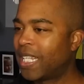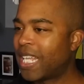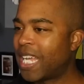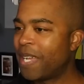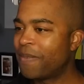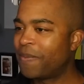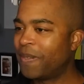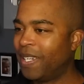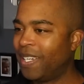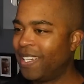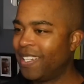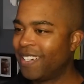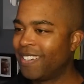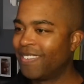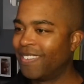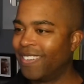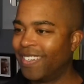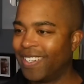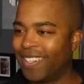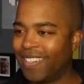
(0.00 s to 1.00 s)
Clap
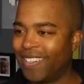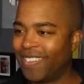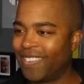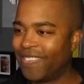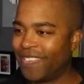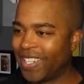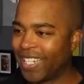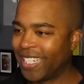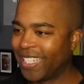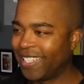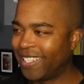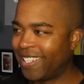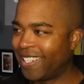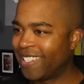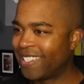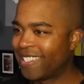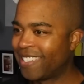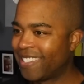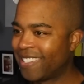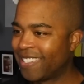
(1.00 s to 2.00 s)
on. Oh my
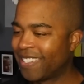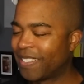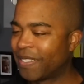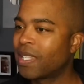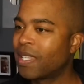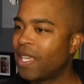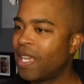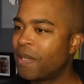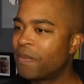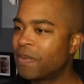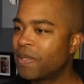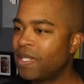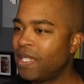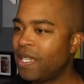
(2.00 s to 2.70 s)
gosh. Stop.